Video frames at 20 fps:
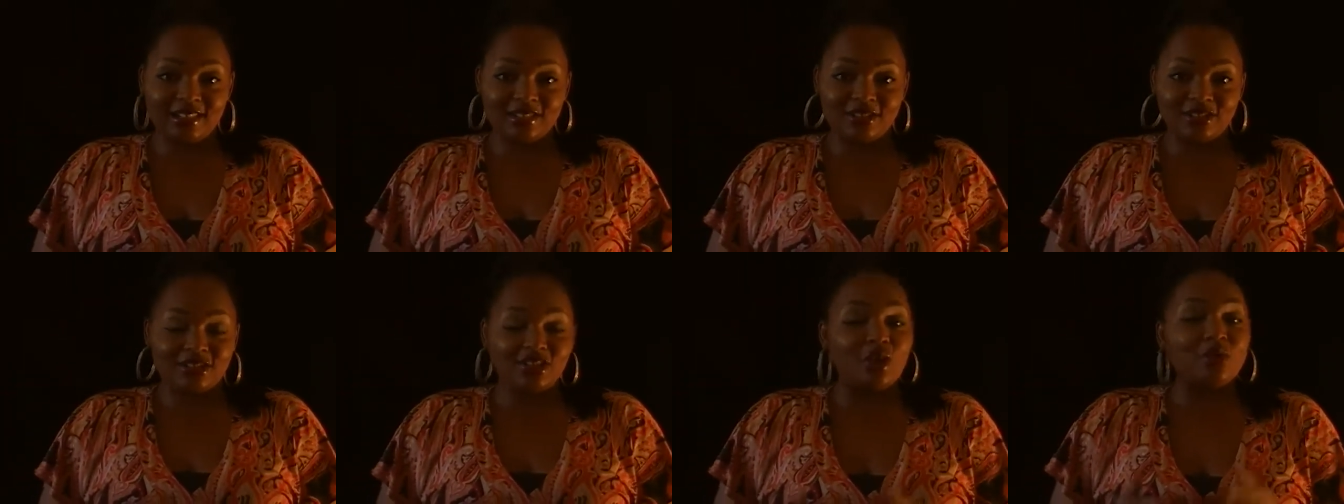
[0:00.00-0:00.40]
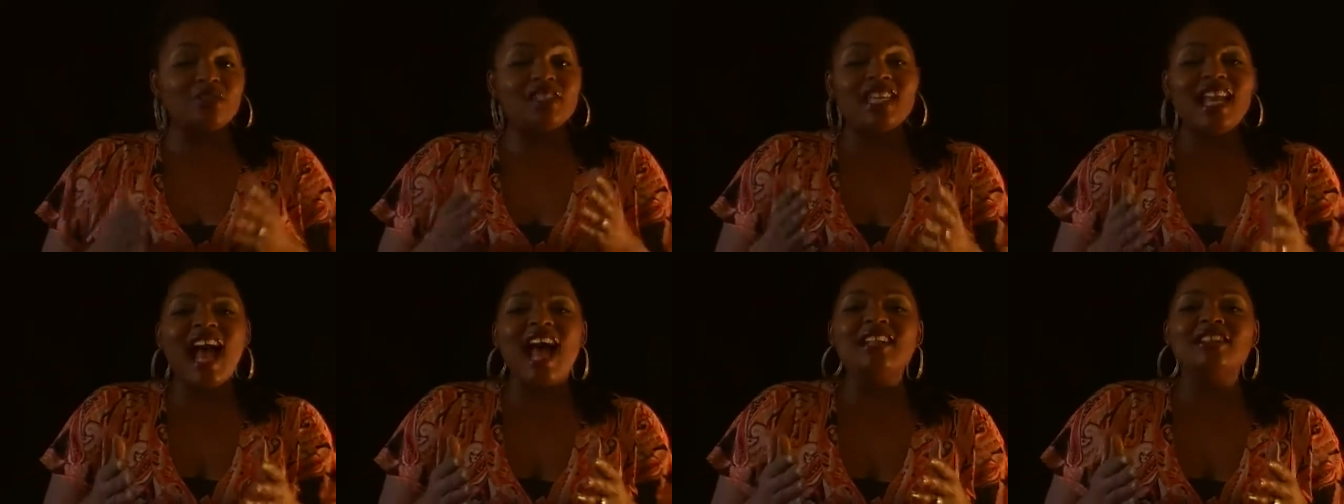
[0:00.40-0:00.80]
So
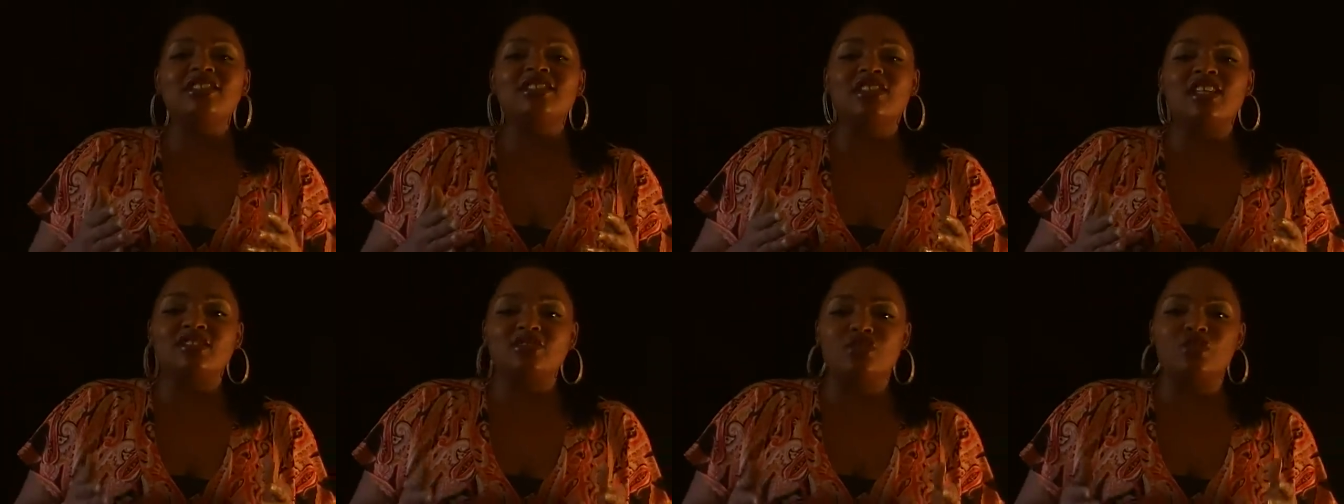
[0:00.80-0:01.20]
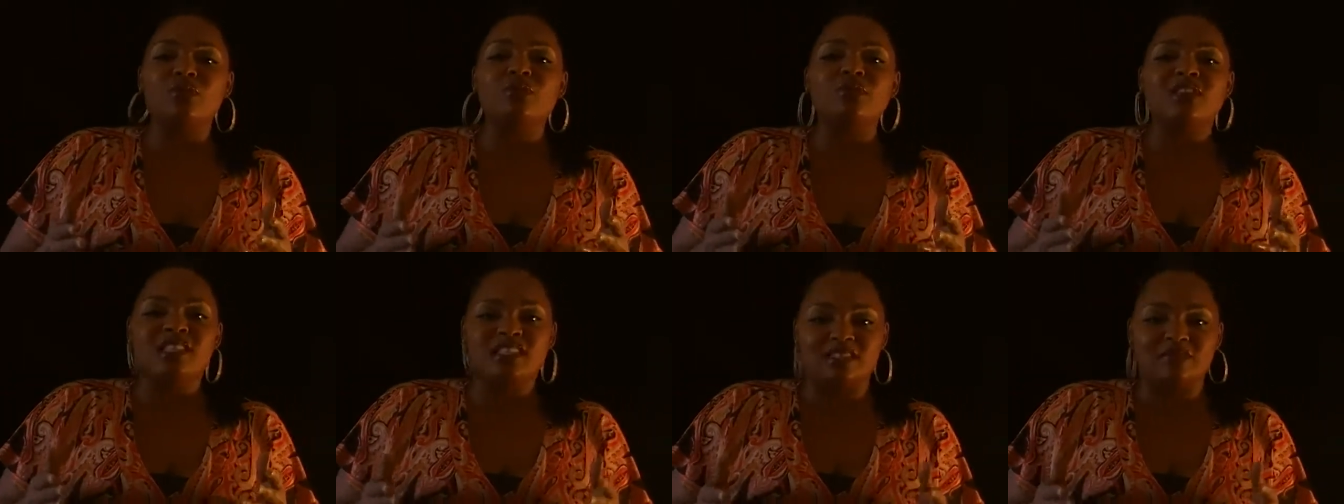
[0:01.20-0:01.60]
the answer
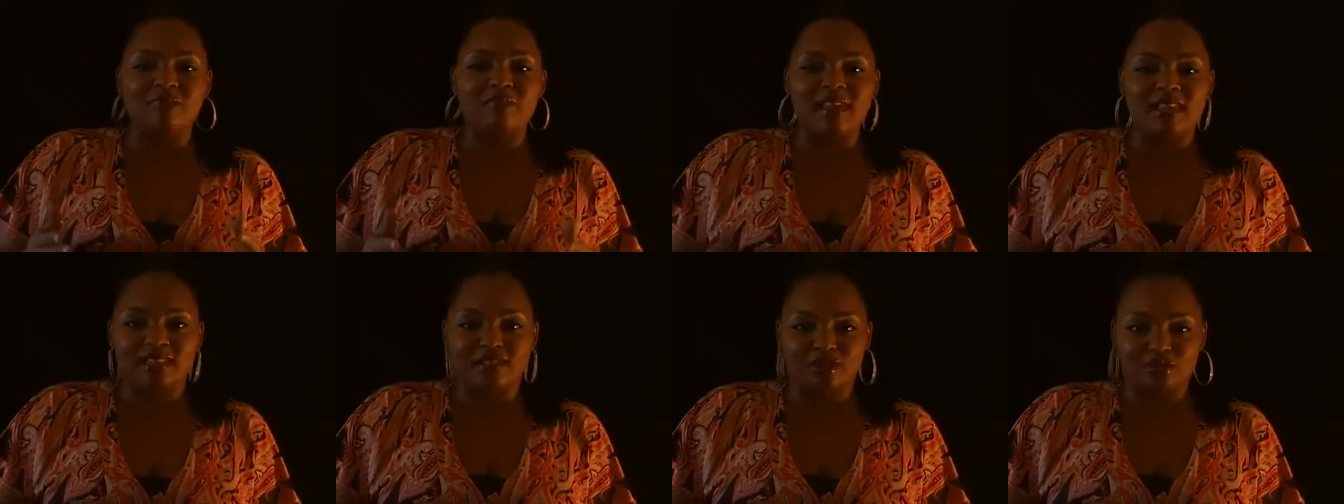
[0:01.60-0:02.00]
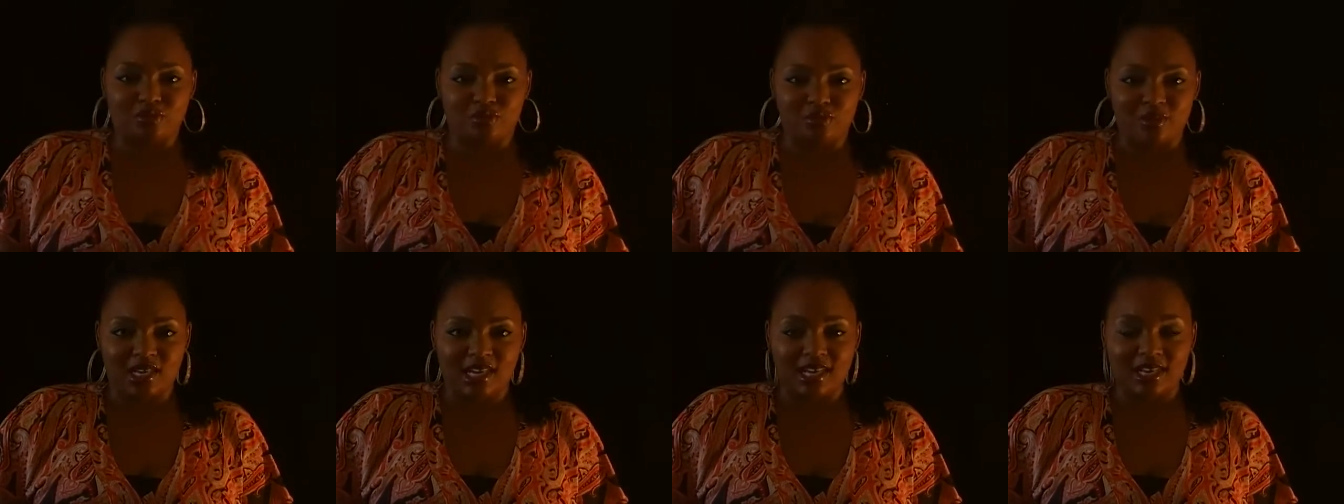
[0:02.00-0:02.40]
to this
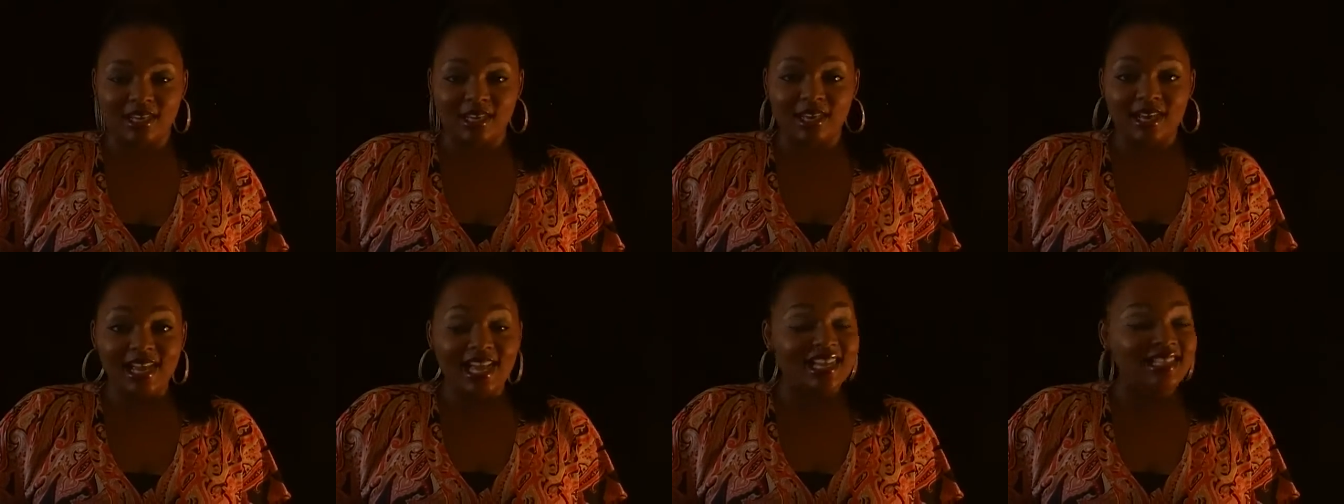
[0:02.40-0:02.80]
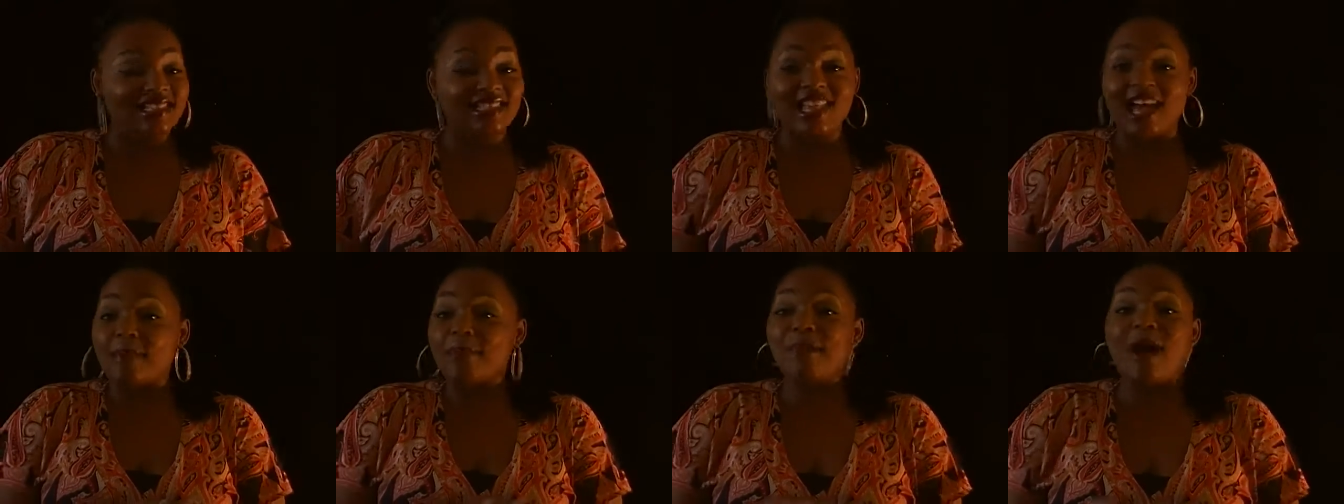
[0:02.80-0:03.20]
mystery
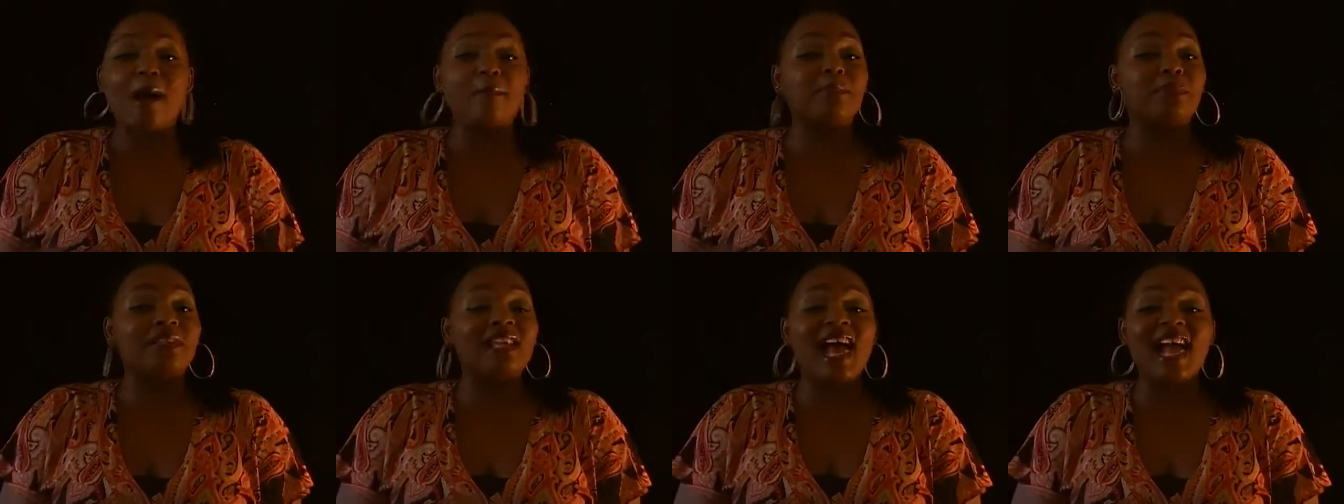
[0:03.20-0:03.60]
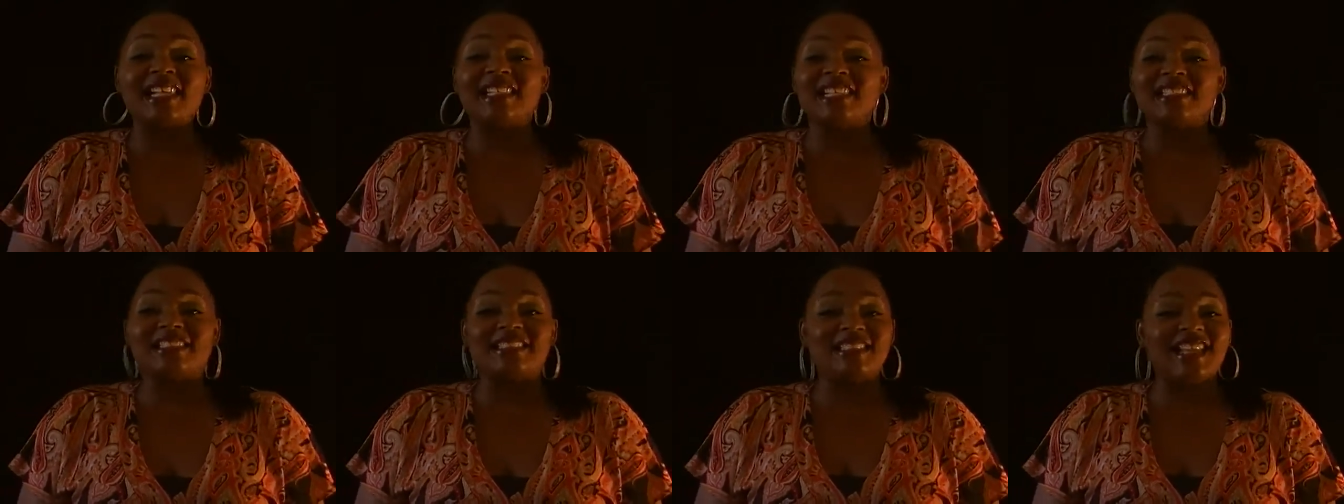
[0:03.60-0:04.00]
is that my
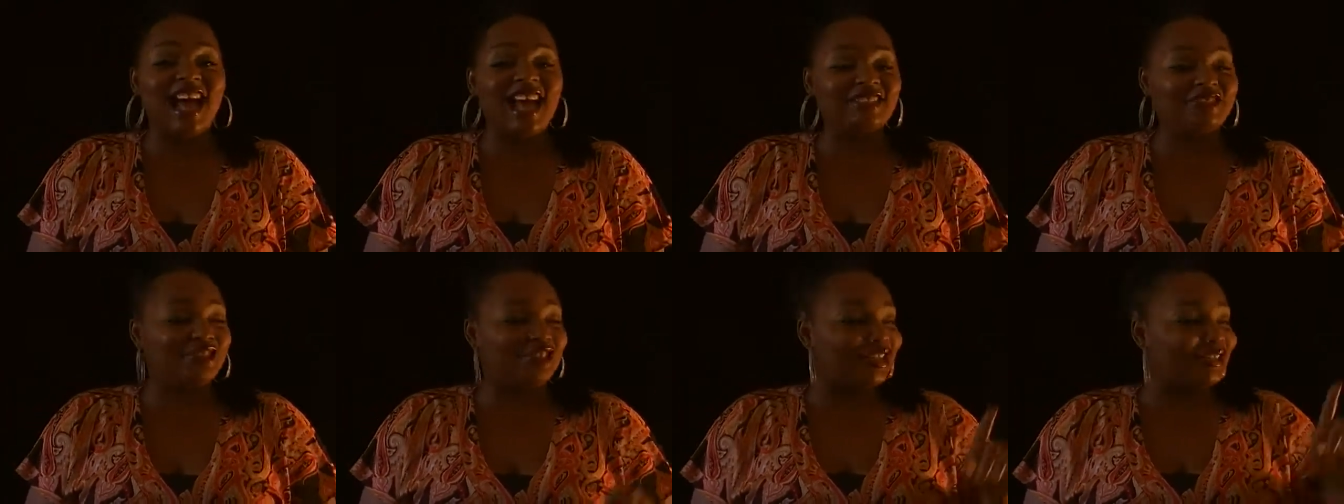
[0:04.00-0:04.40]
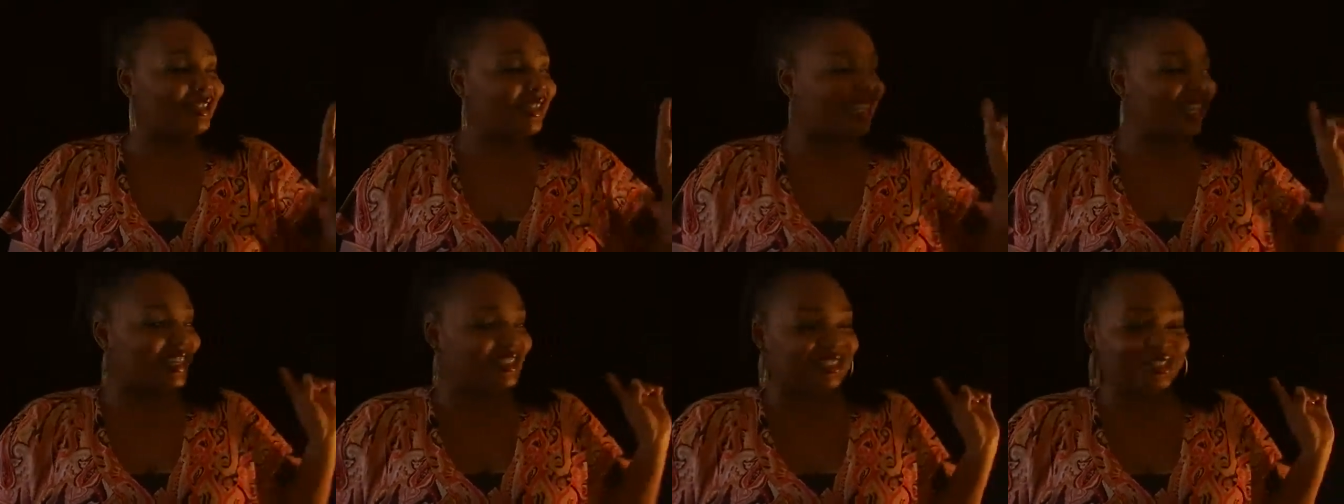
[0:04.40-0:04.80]
black is not
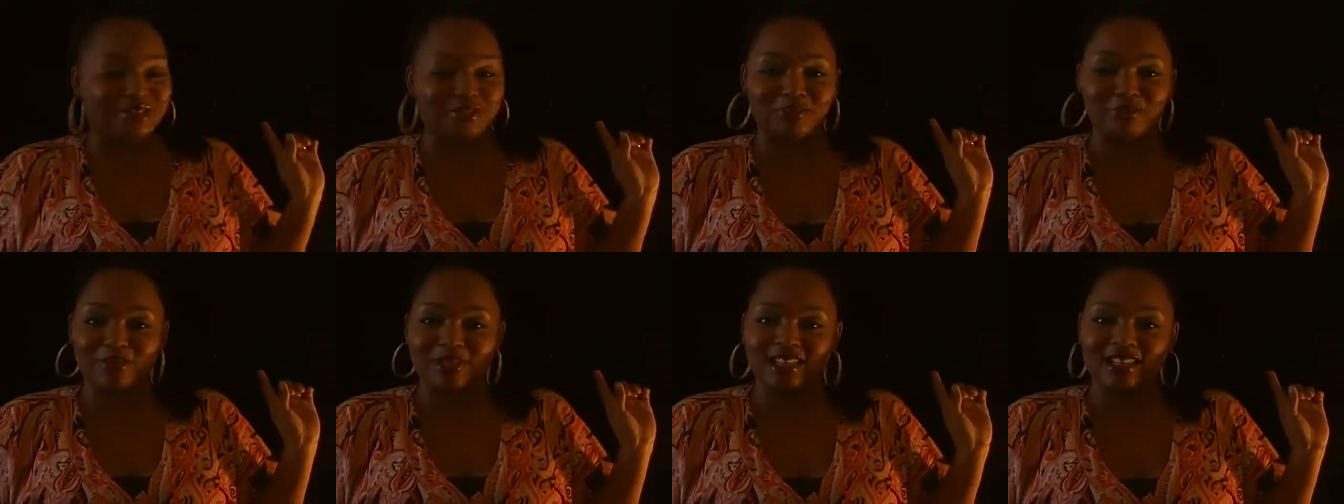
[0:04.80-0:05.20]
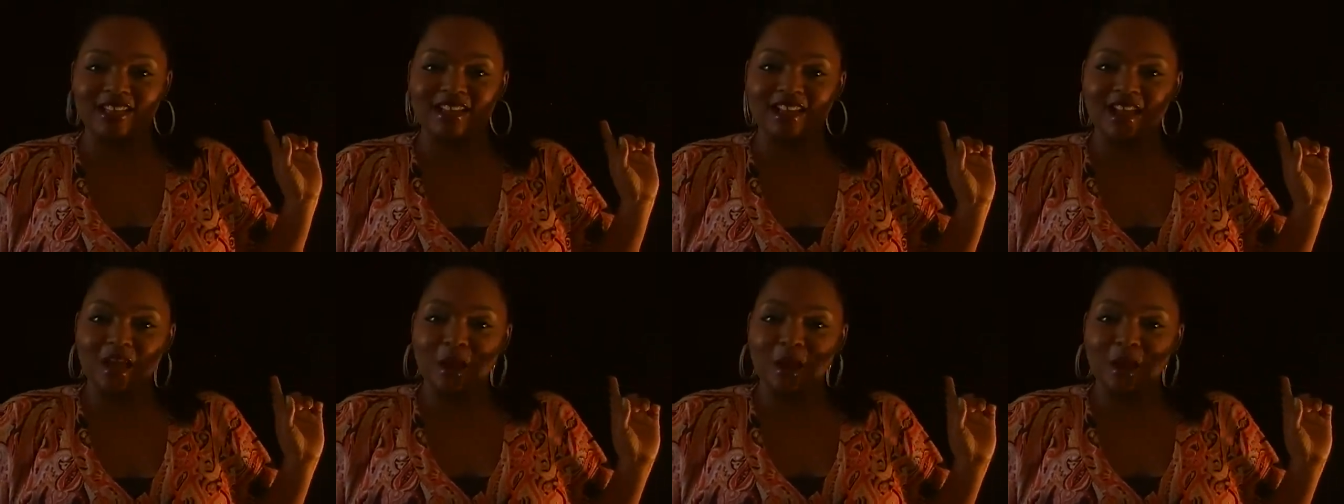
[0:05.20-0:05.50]
just history.